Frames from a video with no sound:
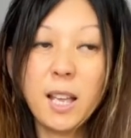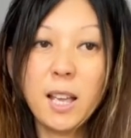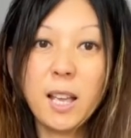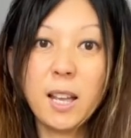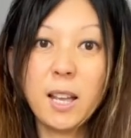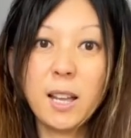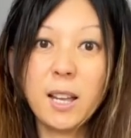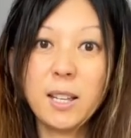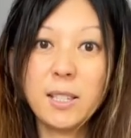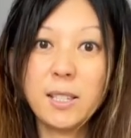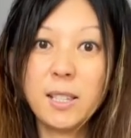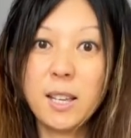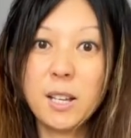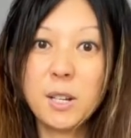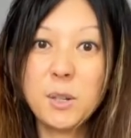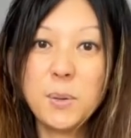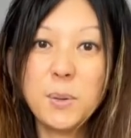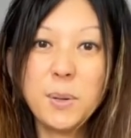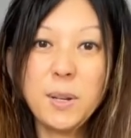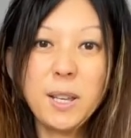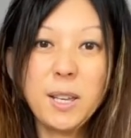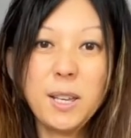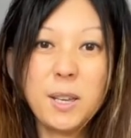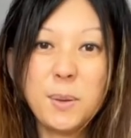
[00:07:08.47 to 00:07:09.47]
And
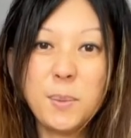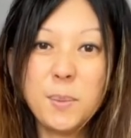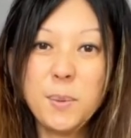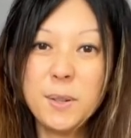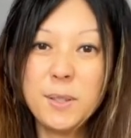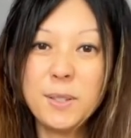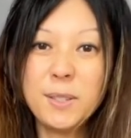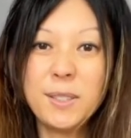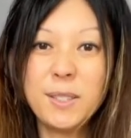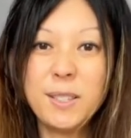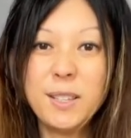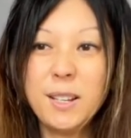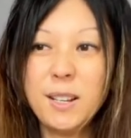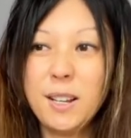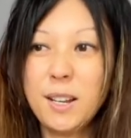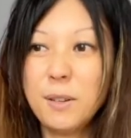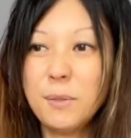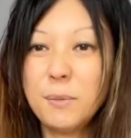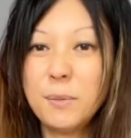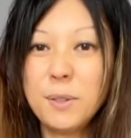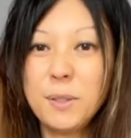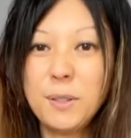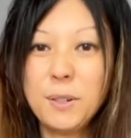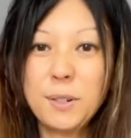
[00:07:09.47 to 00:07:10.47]
actually he wasn't in
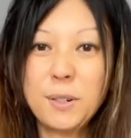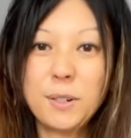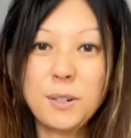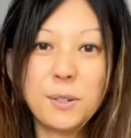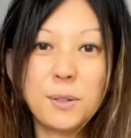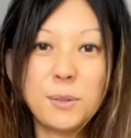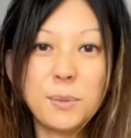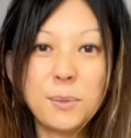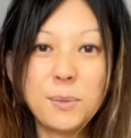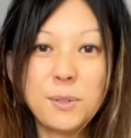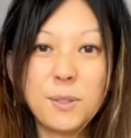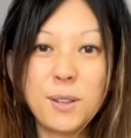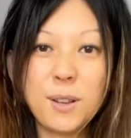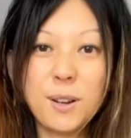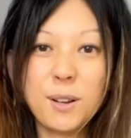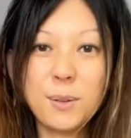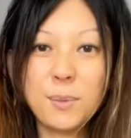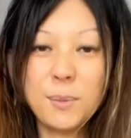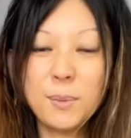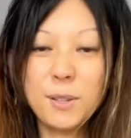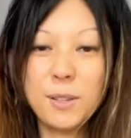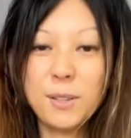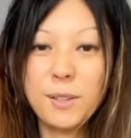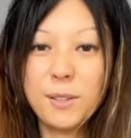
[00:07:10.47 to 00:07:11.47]
love with her to start
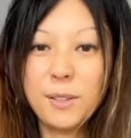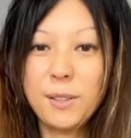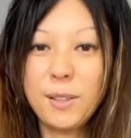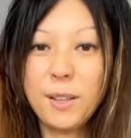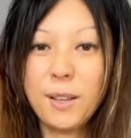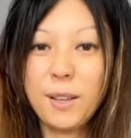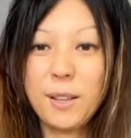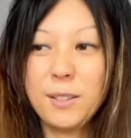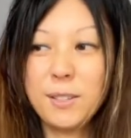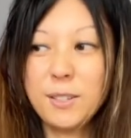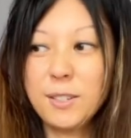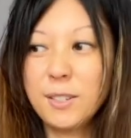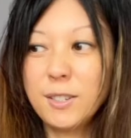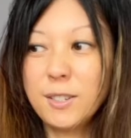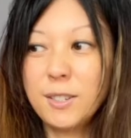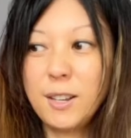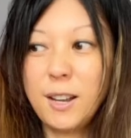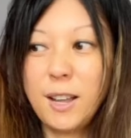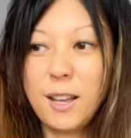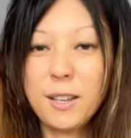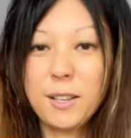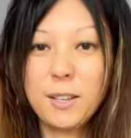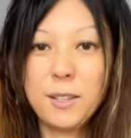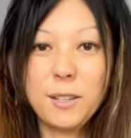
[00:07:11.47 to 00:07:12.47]
with, and
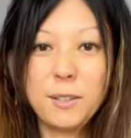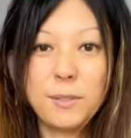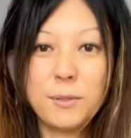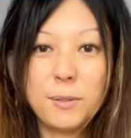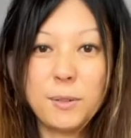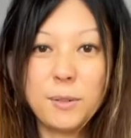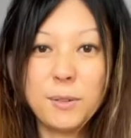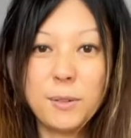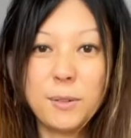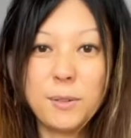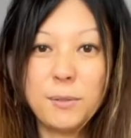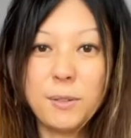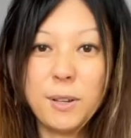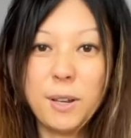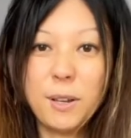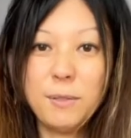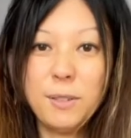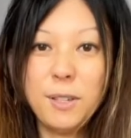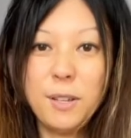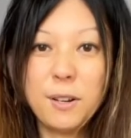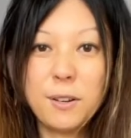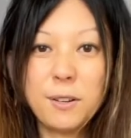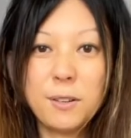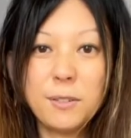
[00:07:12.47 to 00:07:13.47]
like for 5
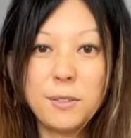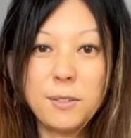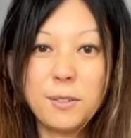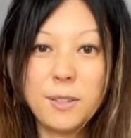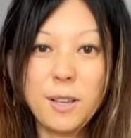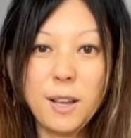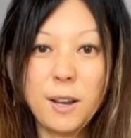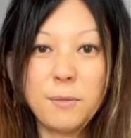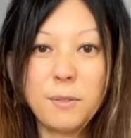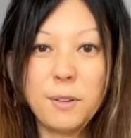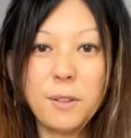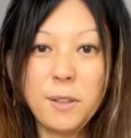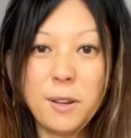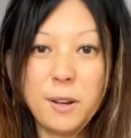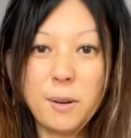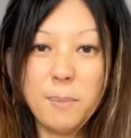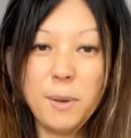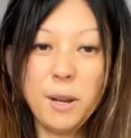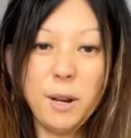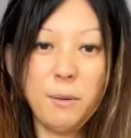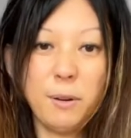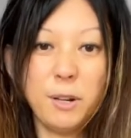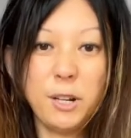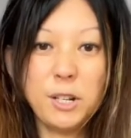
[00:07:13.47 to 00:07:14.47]
years after their
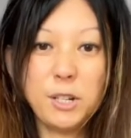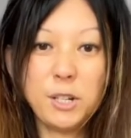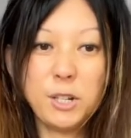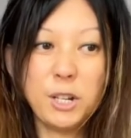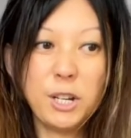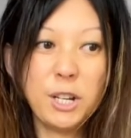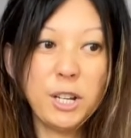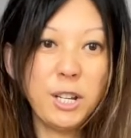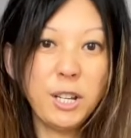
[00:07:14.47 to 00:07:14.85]
marriage